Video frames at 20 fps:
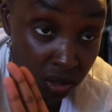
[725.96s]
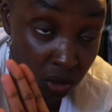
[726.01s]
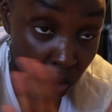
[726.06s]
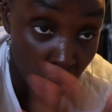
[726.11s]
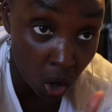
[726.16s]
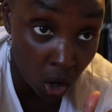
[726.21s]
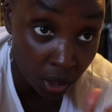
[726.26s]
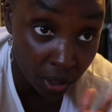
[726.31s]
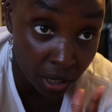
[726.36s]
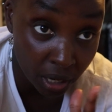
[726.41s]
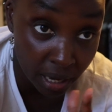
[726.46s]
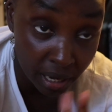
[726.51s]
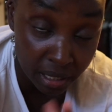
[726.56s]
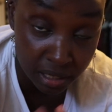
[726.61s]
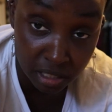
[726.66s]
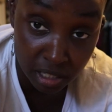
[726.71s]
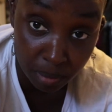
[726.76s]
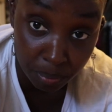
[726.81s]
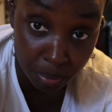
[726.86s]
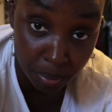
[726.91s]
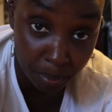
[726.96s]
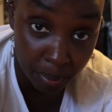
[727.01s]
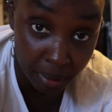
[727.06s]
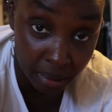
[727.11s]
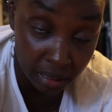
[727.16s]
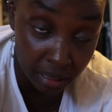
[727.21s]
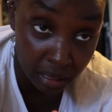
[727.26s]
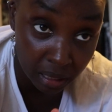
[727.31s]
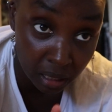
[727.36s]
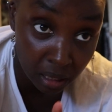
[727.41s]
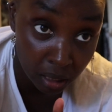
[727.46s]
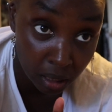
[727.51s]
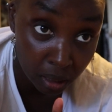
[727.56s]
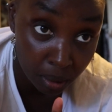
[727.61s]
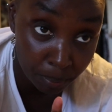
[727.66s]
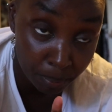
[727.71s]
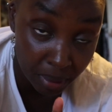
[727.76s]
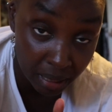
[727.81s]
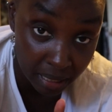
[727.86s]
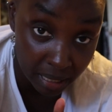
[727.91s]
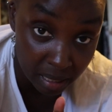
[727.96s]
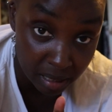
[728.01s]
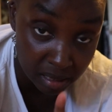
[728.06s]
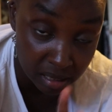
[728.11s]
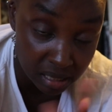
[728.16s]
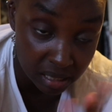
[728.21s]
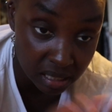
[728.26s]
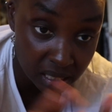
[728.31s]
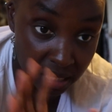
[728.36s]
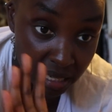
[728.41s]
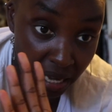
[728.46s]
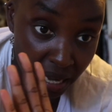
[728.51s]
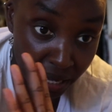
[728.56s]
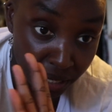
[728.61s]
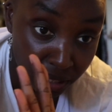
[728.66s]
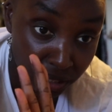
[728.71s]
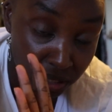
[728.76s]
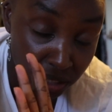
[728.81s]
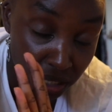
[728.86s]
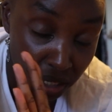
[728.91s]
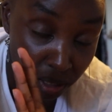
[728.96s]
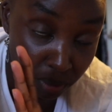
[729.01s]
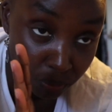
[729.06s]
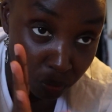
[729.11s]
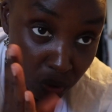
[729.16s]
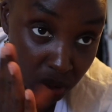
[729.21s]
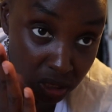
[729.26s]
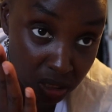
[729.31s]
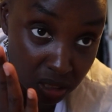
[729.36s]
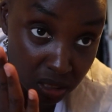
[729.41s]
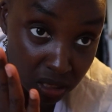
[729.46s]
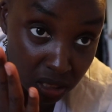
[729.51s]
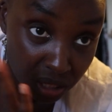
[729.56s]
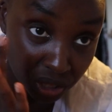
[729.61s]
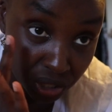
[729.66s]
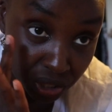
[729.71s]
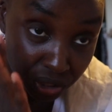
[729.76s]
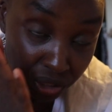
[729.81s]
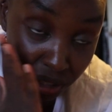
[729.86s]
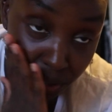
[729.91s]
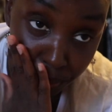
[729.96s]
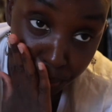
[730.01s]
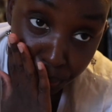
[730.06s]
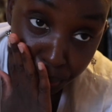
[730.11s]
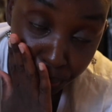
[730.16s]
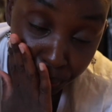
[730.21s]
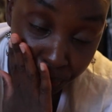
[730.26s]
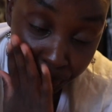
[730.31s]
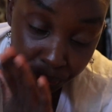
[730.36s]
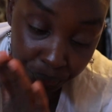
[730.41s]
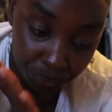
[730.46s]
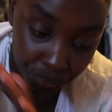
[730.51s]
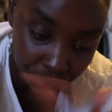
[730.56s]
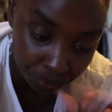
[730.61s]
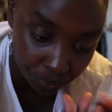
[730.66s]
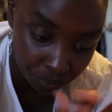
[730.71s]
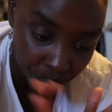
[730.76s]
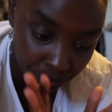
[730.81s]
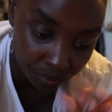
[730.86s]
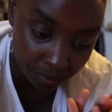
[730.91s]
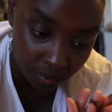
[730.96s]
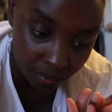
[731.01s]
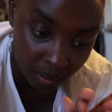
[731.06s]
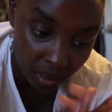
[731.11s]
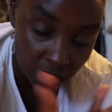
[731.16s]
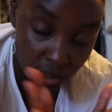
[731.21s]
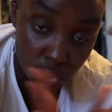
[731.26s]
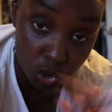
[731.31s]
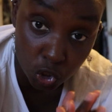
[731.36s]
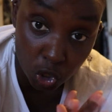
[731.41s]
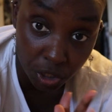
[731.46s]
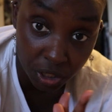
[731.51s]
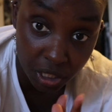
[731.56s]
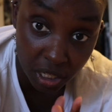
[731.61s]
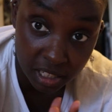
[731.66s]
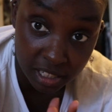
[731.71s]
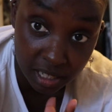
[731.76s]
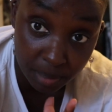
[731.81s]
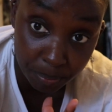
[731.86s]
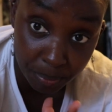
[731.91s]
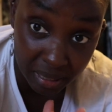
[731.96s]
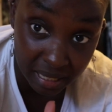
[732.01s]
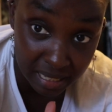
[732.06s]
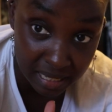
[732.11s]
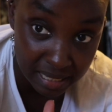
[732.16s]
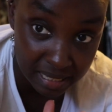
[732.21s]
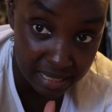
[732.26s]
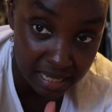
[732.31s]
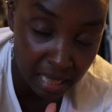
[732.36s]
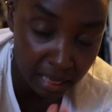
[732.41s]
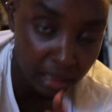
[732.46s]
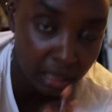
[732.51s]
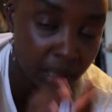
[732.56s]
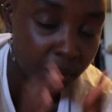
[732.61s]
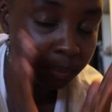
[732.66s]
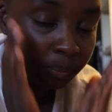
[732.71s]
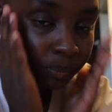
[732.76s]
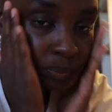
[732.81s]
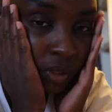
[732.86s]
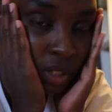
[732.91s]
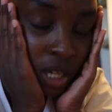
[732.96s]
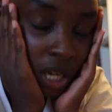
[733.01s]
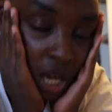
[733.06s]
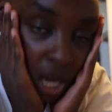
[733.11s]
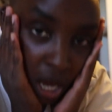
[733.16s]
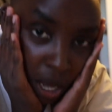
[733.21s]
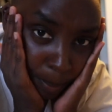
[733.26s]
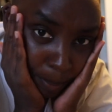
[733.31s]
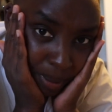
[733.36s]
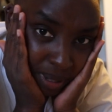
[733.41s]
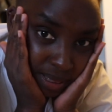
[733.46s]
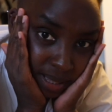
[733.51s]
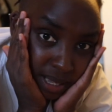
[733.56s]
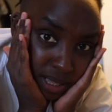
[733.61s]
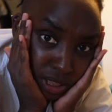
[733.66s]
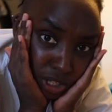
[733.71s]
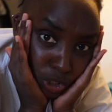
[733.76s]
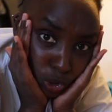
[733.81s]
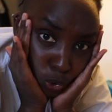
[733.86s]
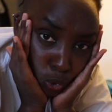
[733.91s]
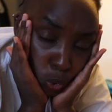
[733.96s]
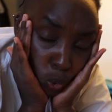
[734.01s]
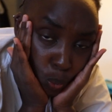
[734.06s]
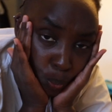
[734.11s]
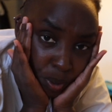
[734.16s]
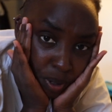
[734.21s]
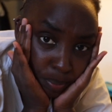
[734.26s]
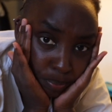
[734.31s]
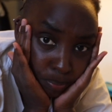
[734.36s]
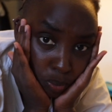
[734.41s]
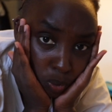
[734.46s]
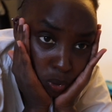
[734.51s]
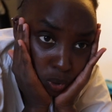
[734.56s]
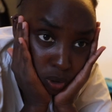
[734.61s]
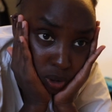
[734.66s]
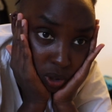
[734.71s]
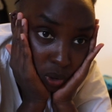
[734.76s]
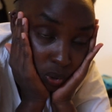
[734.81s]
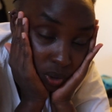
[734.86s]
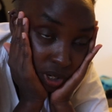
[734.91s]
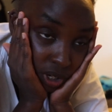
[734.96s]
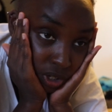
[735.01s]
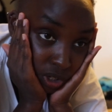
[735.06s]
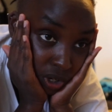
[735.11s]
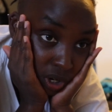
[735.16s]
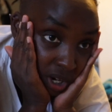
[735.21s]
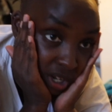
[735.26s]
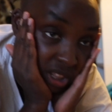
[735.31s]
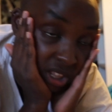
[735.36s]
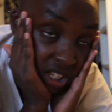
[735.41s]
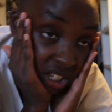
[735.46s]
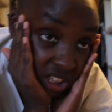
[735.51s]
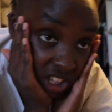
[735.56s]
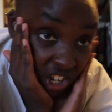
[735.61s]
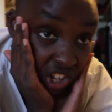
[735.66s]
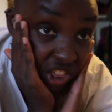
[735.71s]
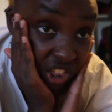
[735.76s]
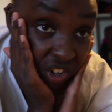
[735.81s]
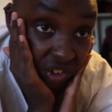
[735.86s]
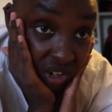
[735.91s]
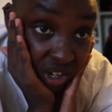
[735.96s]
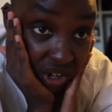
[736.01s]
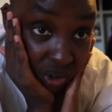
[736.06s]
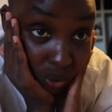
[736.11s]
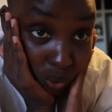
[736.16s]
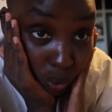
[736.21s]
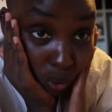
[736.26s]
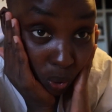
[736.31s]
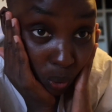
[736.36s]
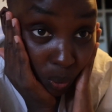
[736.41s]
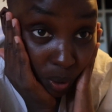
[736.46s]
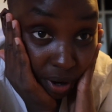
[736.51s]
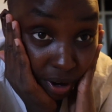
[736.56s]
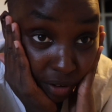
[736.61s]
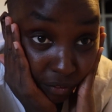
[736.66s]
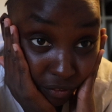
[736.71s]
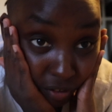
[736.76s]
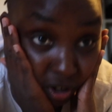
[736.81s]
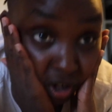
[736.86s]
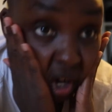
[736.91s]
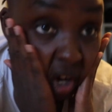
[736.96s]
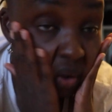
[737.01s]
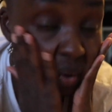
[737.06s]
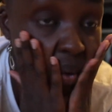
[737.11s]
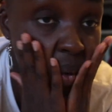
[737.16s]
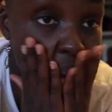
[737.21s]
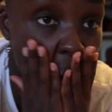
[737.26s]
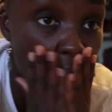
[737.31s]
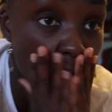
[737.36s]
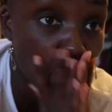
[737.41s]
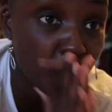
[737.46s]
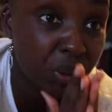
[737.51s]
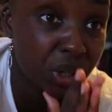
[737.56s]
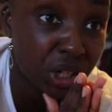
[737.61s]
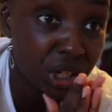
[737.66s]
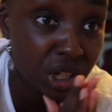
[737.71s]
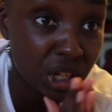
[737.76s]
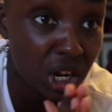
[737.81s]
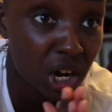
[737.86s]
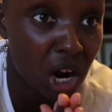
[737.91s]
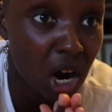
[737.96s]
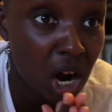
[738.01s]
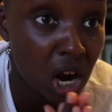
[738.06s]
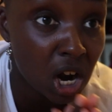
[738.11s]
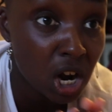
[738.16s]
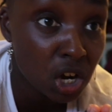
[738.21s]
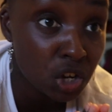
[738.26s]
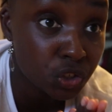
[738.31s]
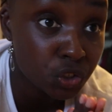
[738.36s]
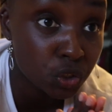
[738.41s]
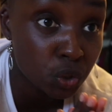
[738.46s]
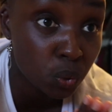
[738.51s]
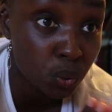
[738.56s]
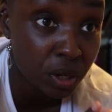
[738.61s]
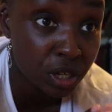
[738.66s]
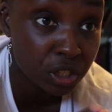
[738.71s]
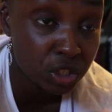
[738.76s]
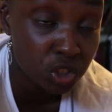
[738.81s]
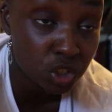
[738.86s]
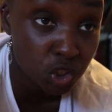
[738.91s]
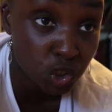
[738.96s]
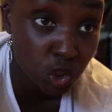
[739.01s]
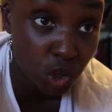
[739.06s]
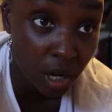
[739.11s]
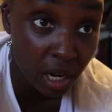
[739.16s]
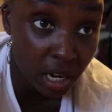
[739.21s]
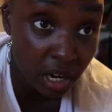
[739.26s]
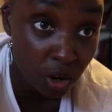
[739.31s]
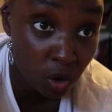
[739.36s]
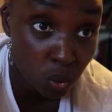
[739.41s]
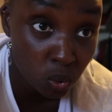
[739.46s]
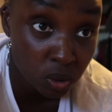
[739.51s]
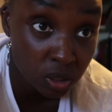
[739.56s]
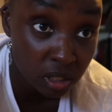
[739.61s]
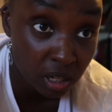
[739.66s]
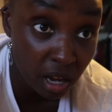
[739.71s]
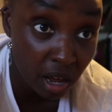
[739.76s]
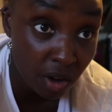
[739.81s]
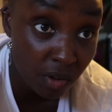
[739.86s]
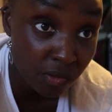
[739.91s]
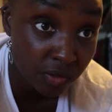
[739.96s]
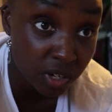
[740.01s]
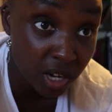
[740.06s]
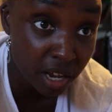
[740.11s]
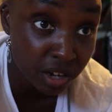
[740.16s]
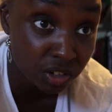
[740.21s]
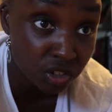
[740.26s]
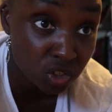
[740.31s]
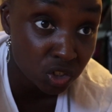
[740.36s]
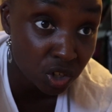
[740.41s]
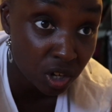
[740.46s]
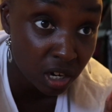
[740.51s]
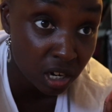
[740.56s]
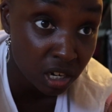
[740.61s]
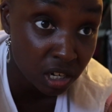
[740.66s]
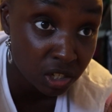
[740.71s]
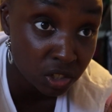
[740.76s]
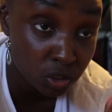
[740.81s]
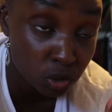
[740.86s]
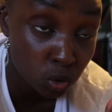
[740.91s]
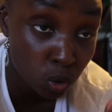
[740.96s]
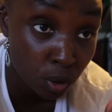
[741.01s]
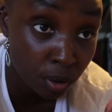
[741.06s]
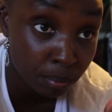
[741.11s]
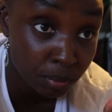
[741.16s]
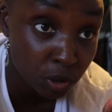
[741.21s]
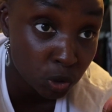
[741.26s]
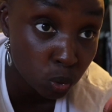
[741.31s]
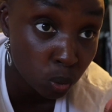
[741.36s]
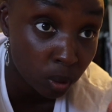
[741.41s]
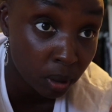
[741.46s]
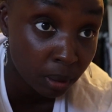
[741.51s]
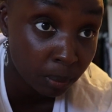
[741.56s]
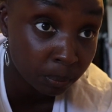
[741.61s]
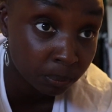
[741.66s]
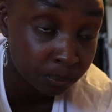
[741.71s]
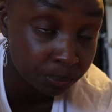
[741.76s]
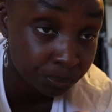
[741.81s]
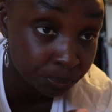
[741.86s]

Connor ends up picking Mackenzie. And what's his other name? Johnny ends up picking Sally. But then the 2 people, okay, no, I think they're 3 or whatever, I don't know how many there are. So it's Trey who's left, and Trey is torn between